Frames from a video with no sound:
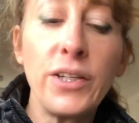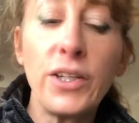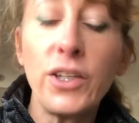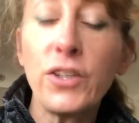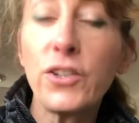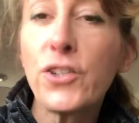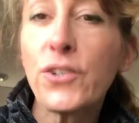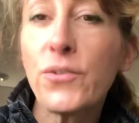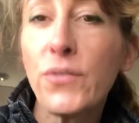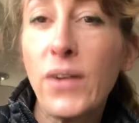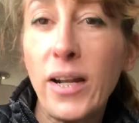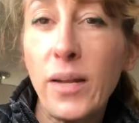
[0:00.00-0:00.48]

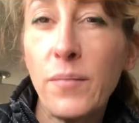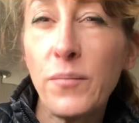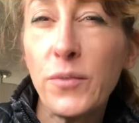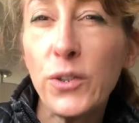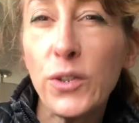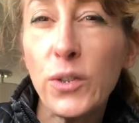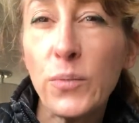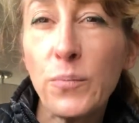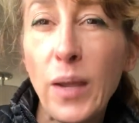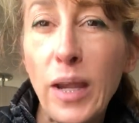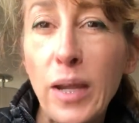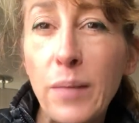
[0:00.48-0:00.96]
Shred up
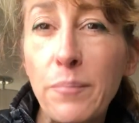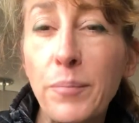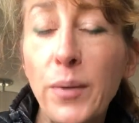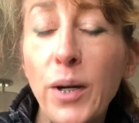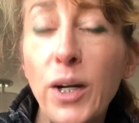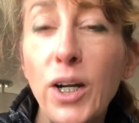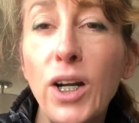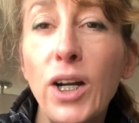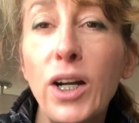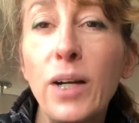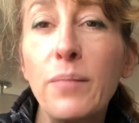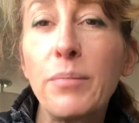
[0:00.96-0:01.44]

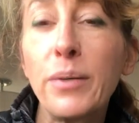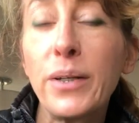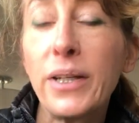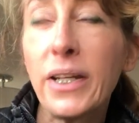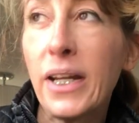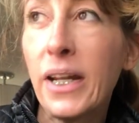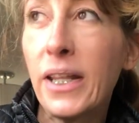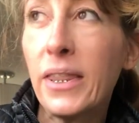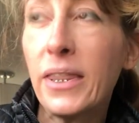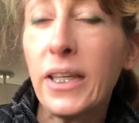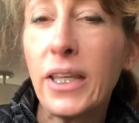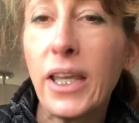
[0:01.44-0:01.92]
newspaper, put
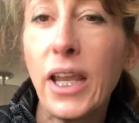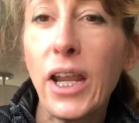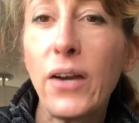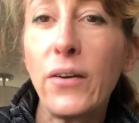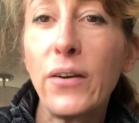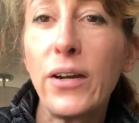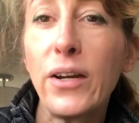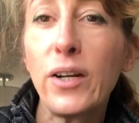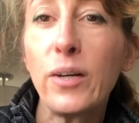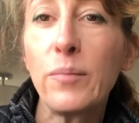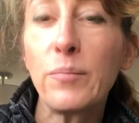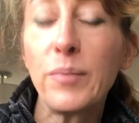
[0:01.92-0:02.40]
it in the
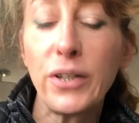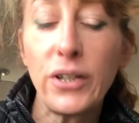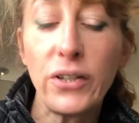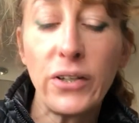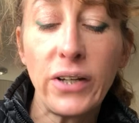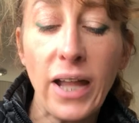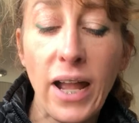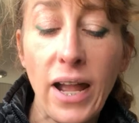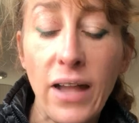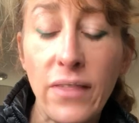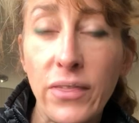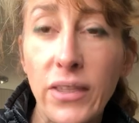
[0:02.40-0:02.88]
carrier, put your
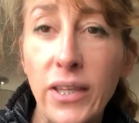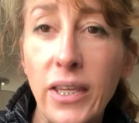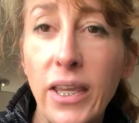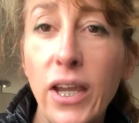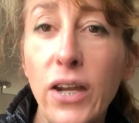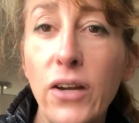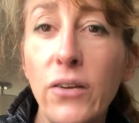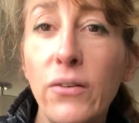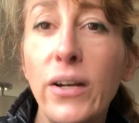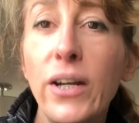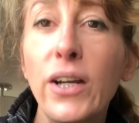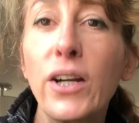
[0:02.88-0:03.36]
cat in the
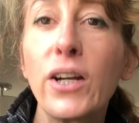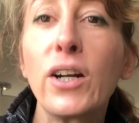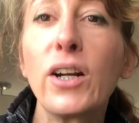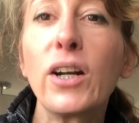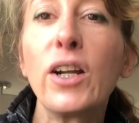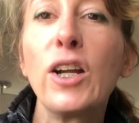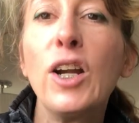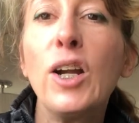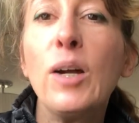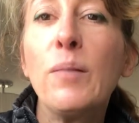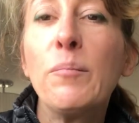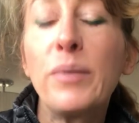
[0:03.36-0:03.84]

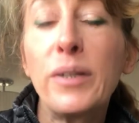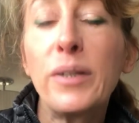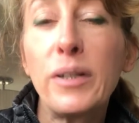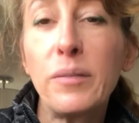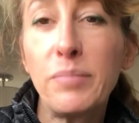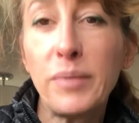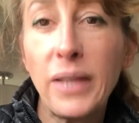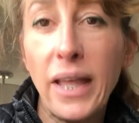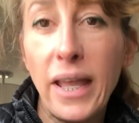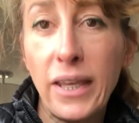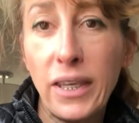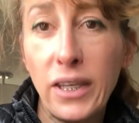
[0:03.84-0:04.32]
carrier, put a
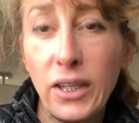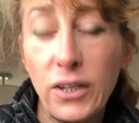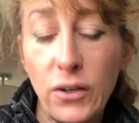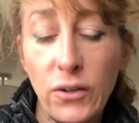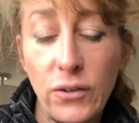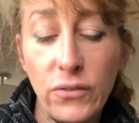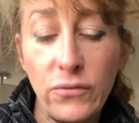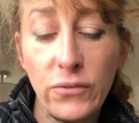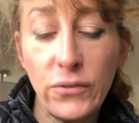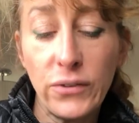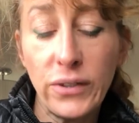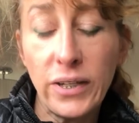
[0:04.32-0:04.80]
blanket
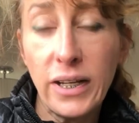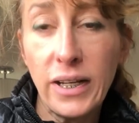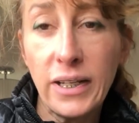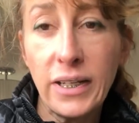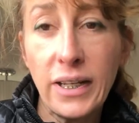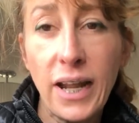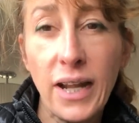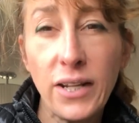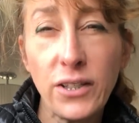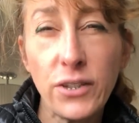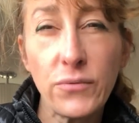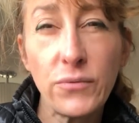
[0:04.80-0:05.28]
over it.
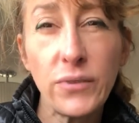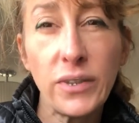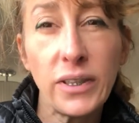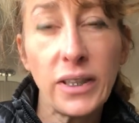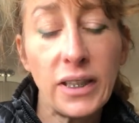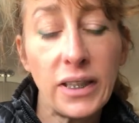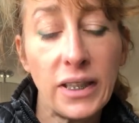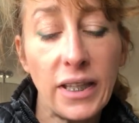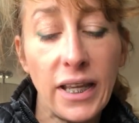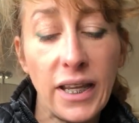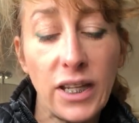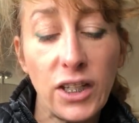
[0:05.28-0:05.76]
Cats really
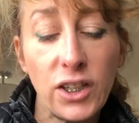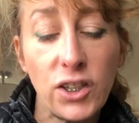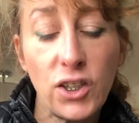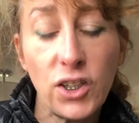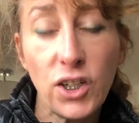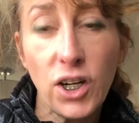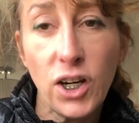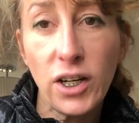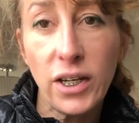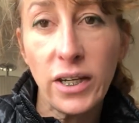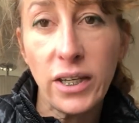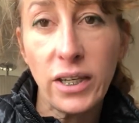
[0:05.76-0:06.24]
like
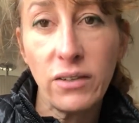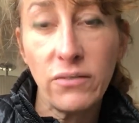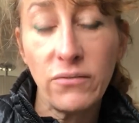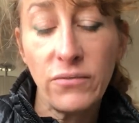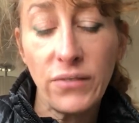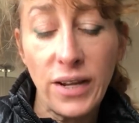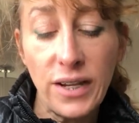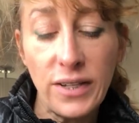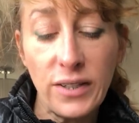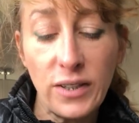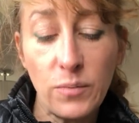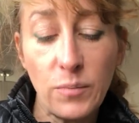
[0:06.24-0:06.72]
dark,
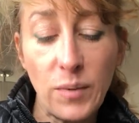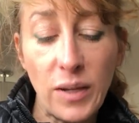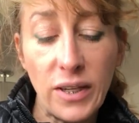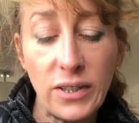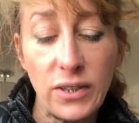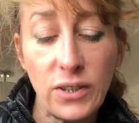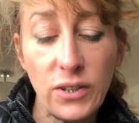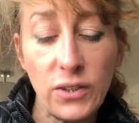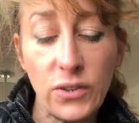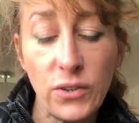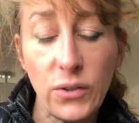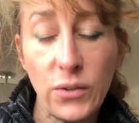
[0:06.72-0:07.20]
confined
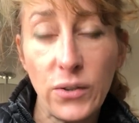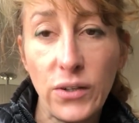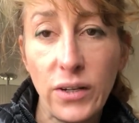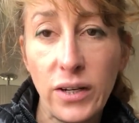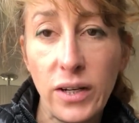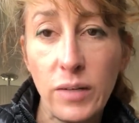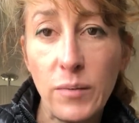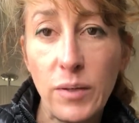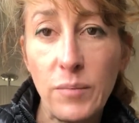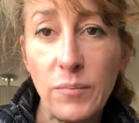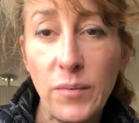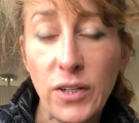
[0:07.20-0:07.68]
spaces, so they're going
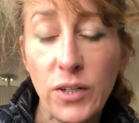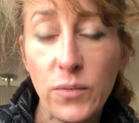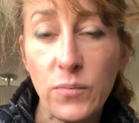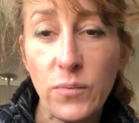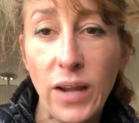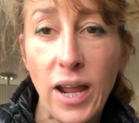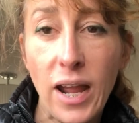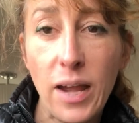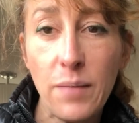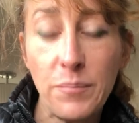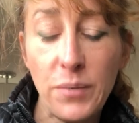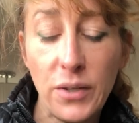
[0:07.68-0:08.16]
to be much
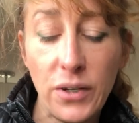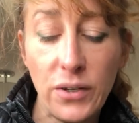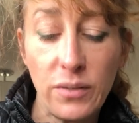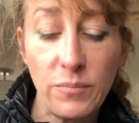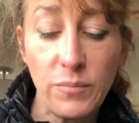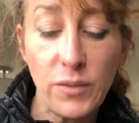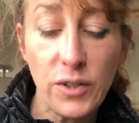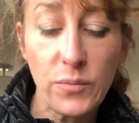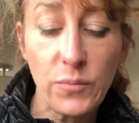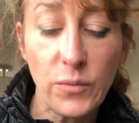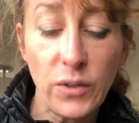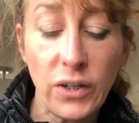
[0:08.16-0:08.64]
happier and
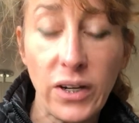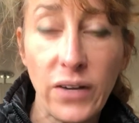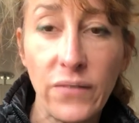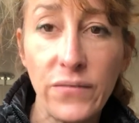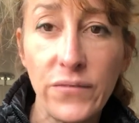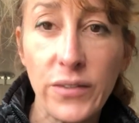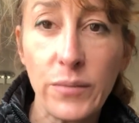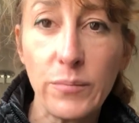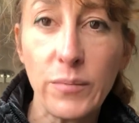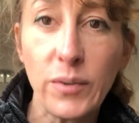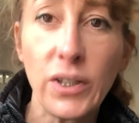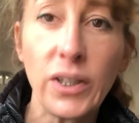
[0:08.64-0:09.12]
much more
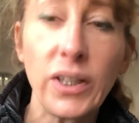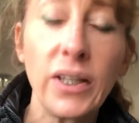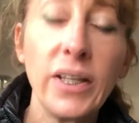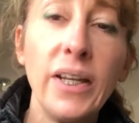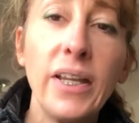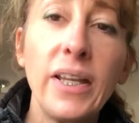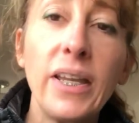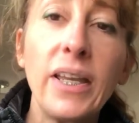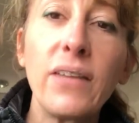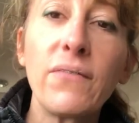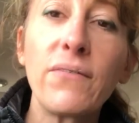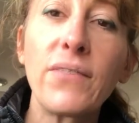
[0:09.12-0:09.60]
comfortable
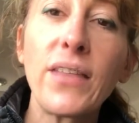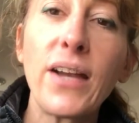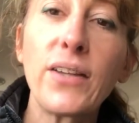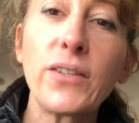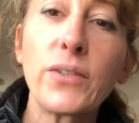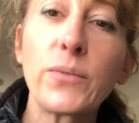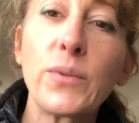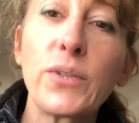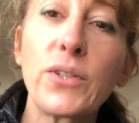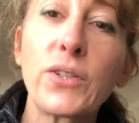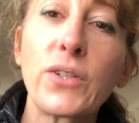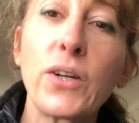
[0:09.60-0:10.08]
if that's
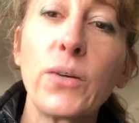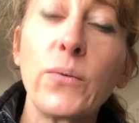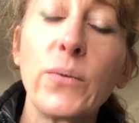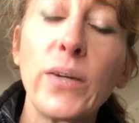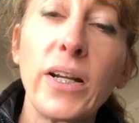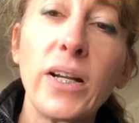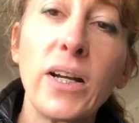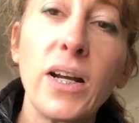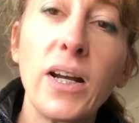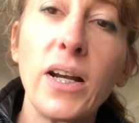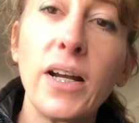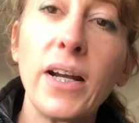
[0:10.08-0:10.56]
what's going
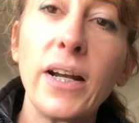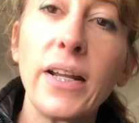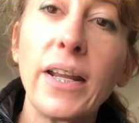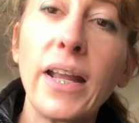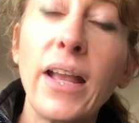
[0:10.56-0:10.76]
on.